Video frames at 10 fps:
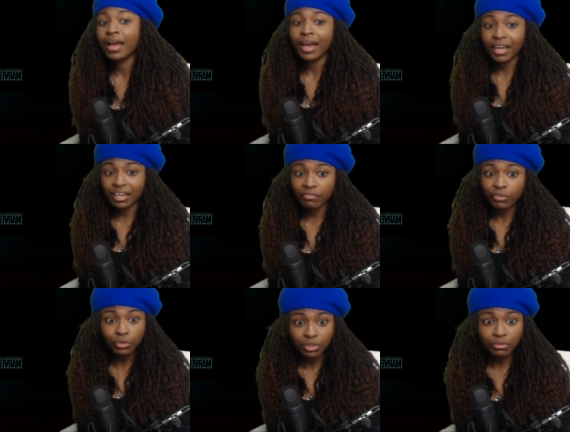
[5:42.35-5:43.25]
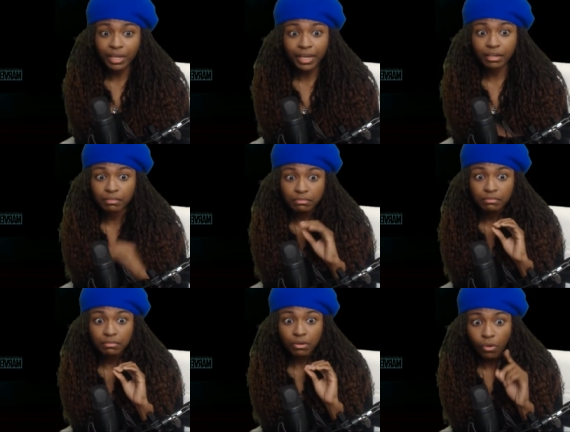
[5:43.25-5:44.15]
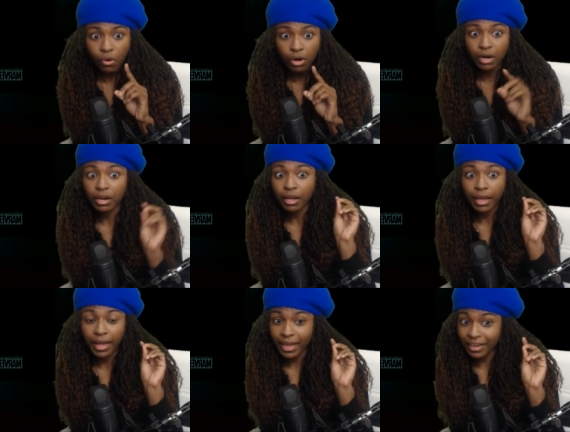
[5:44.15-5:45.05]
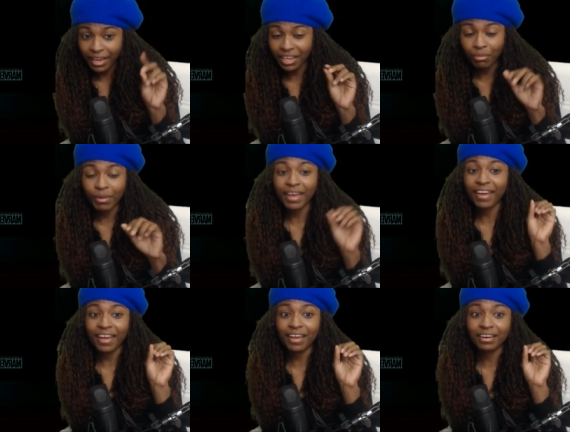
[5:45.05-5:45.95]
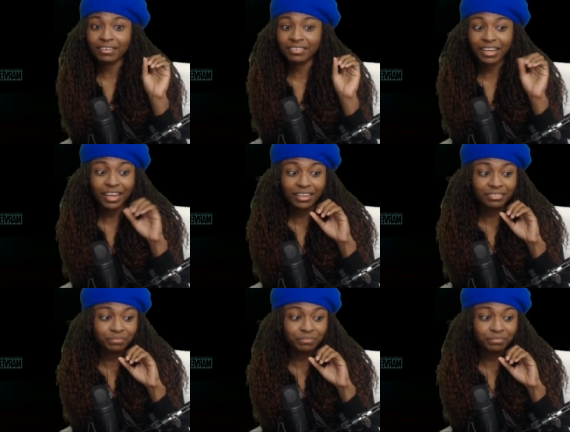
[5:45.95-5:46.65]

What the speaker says: And if you do like horror and anime and